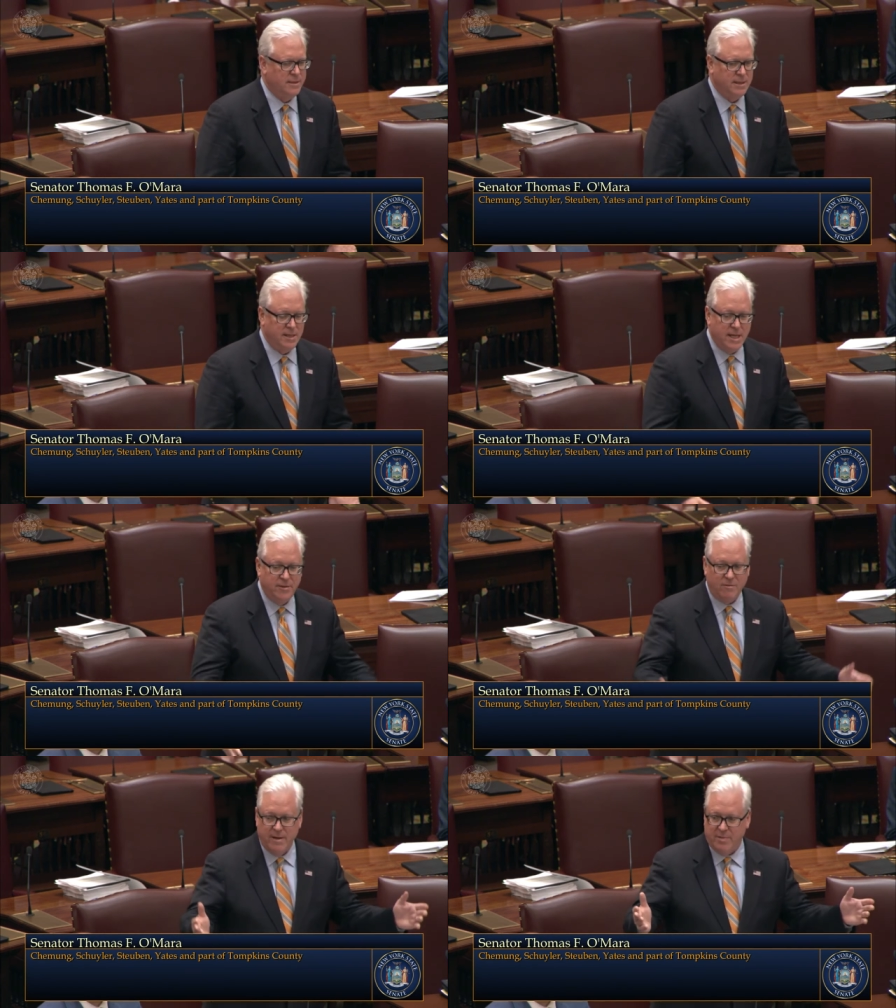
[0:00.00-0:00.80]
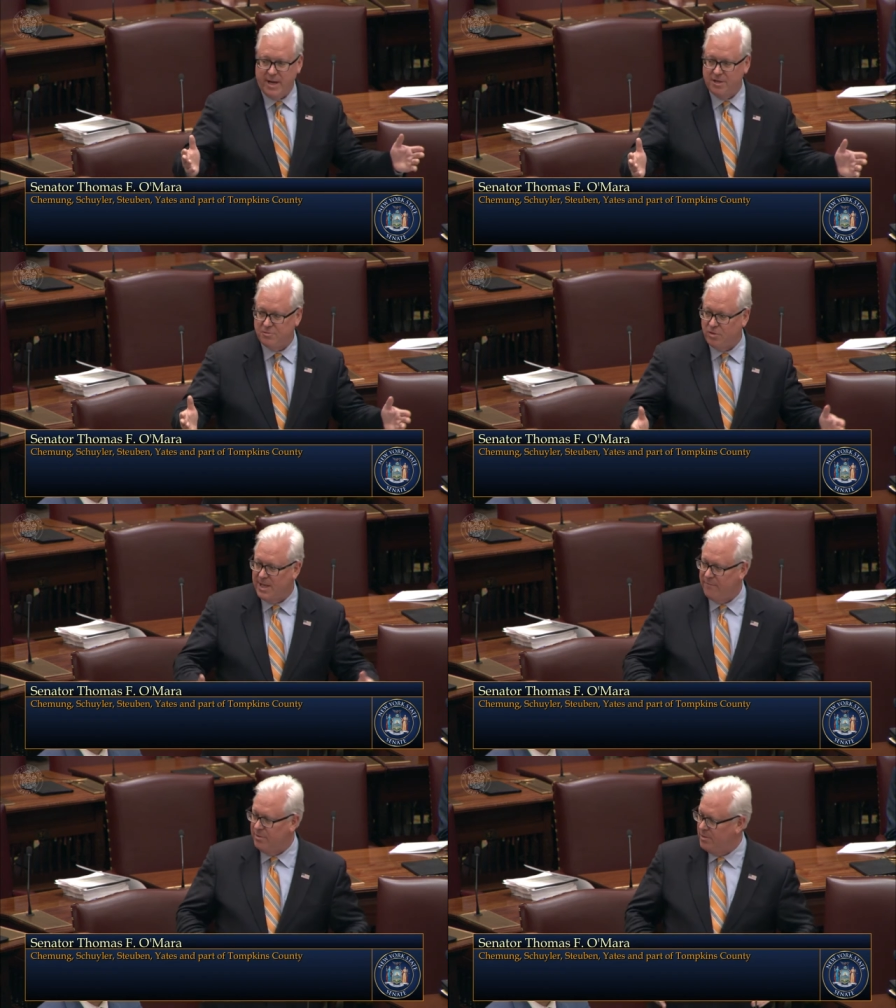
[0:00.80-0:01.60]
And then the ratepayers will
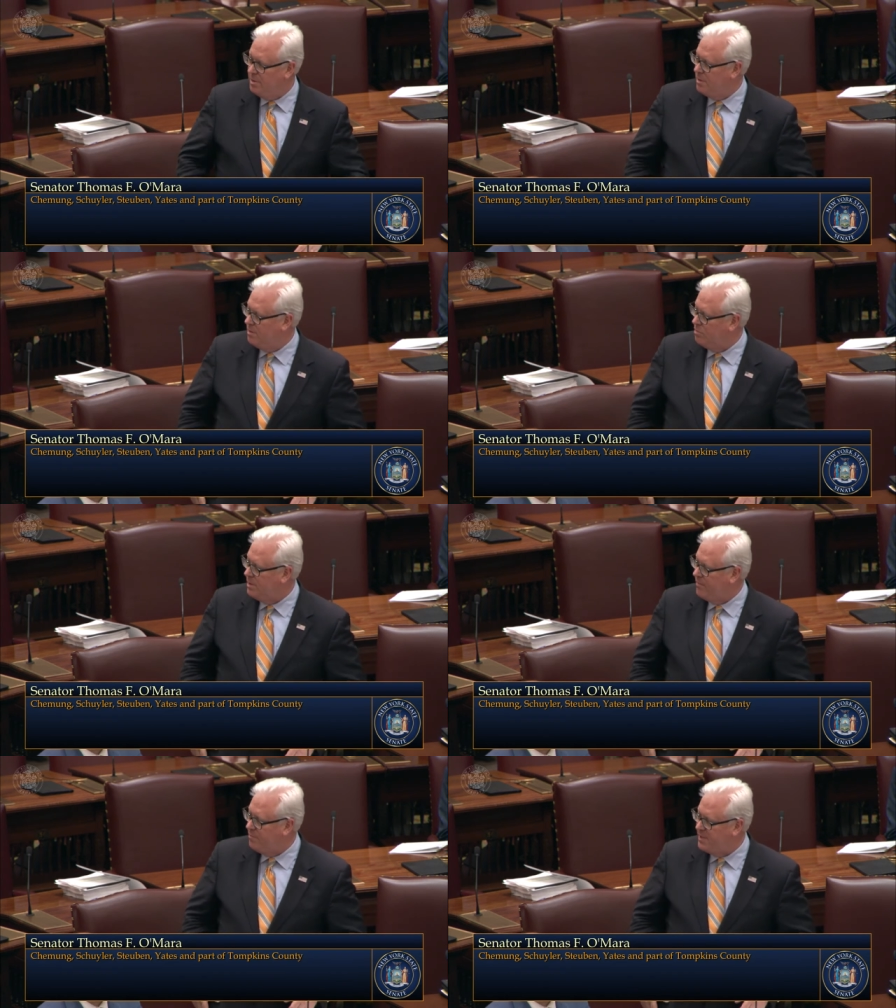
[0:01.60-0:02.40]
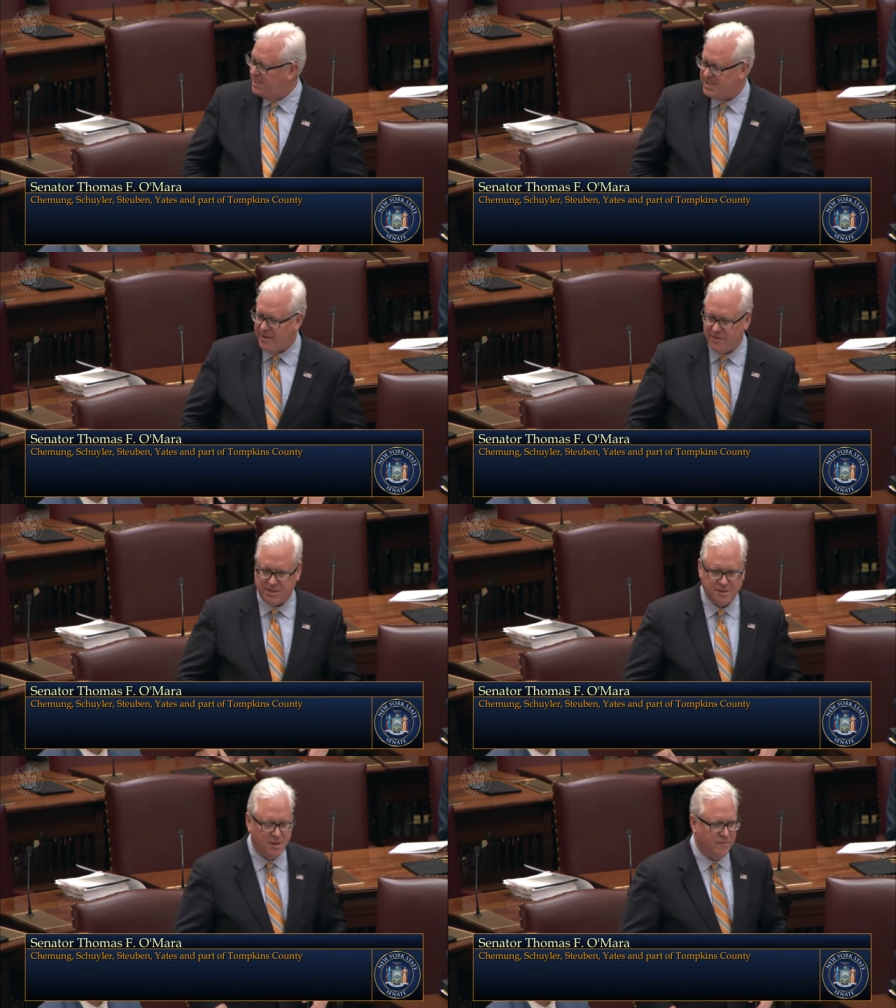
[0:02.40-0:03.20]
have a, will have a big
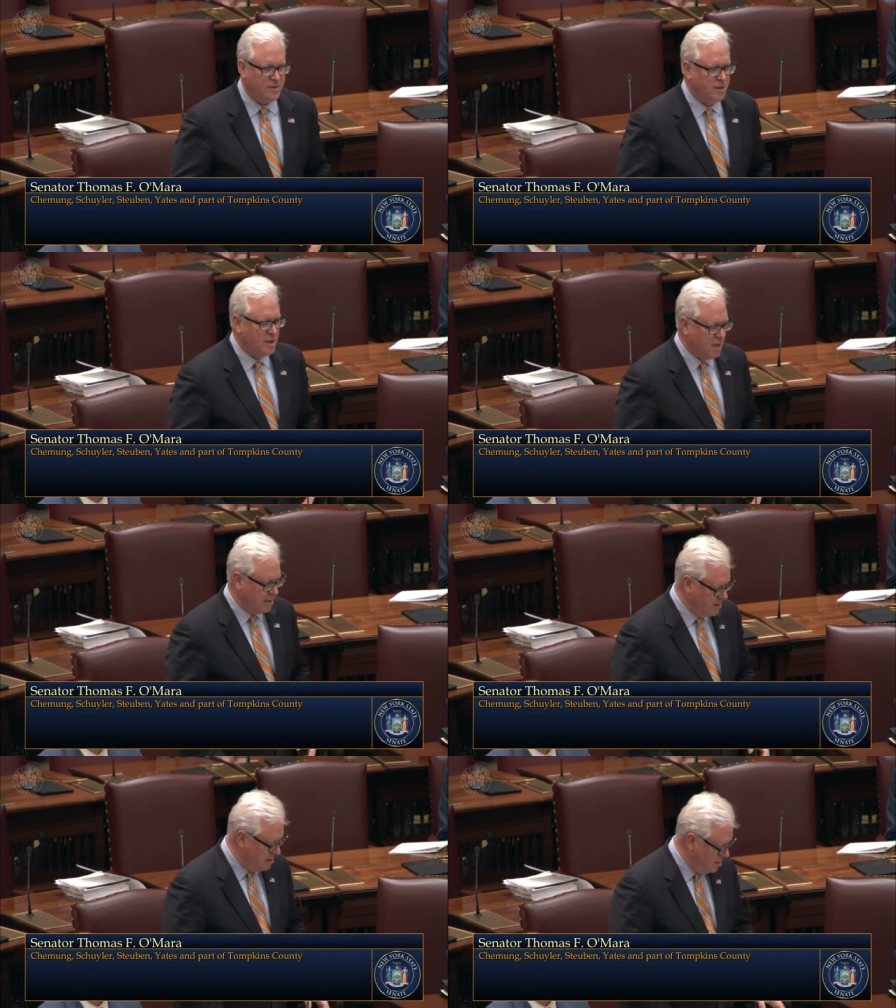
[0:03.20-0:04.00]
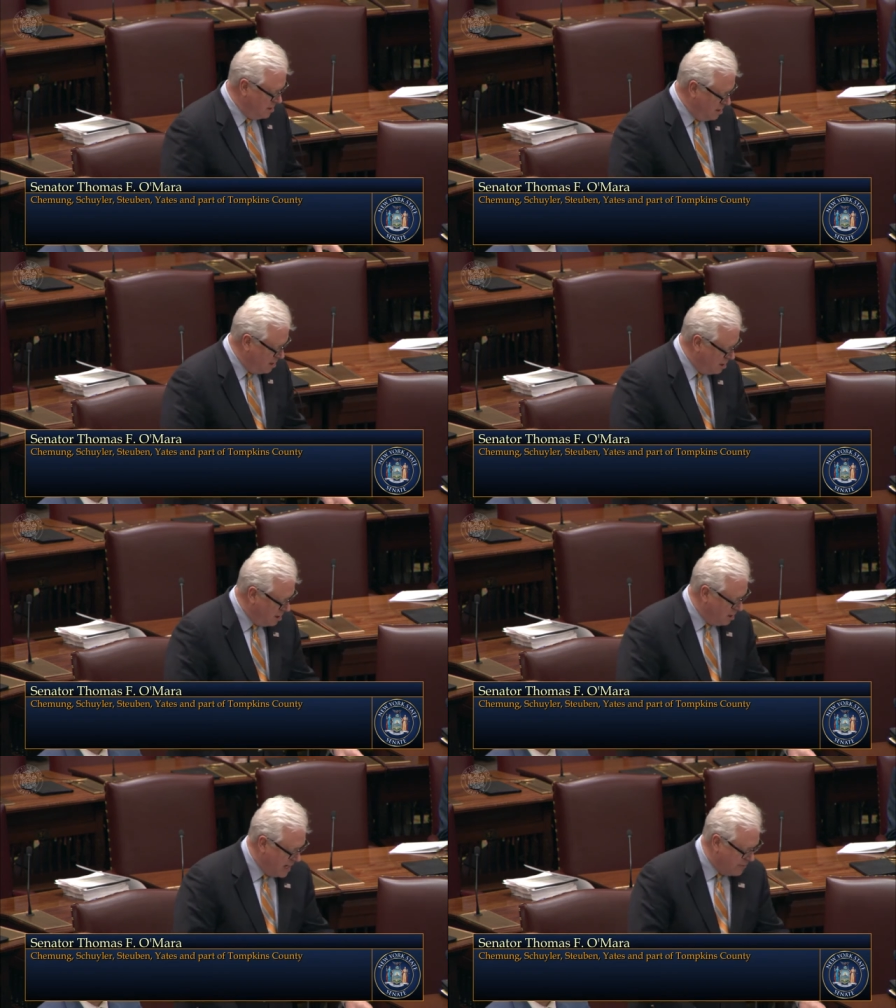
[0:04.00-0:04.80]
savings of their, uh, uh, on